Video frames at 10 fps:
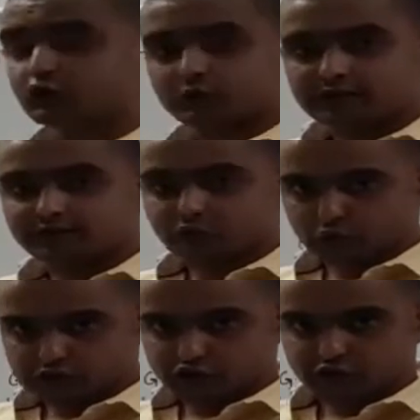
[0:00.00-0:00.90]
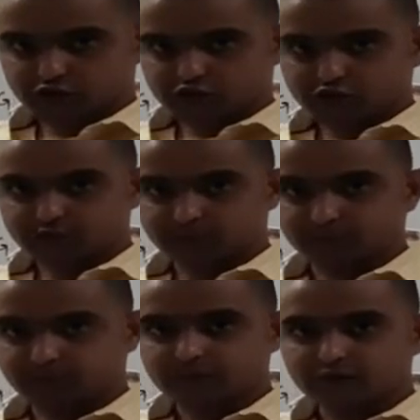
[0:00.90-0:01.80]
to 12 questions.
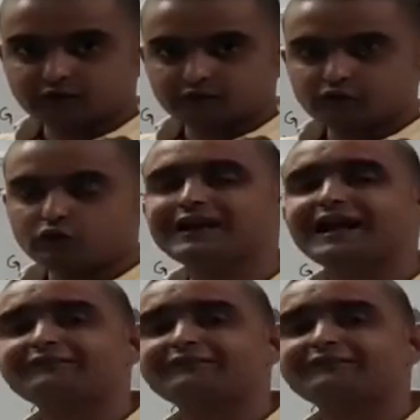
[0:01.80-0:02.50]
You will